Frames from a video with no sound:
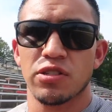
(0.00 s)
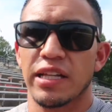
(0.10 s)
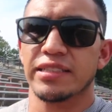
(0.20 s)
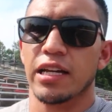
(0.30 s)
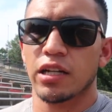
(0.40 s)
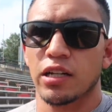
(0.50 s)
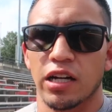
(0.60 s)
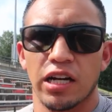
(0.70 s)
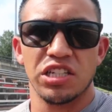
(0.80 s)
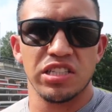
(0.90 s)
So that's like
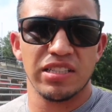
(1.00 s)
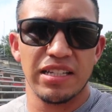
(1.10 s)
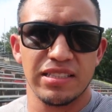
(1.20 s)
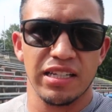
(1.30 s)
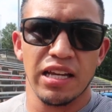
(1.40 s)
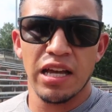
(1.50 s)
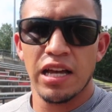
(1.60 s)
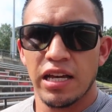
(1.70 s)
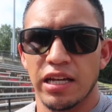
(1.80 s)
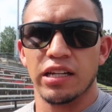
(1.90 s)
concussion testing.
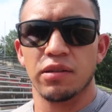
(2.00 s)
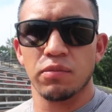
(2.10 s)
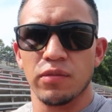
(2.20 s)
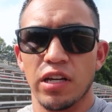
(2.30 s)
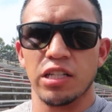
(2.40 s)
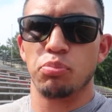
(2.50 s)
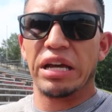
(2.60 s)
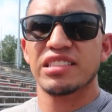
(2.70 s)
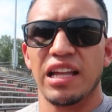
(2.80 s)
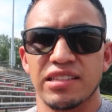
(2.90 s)
It's
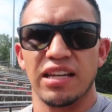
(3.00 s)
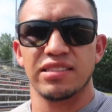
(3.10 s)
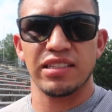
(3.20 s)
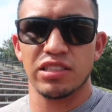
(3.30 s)
baseline testing,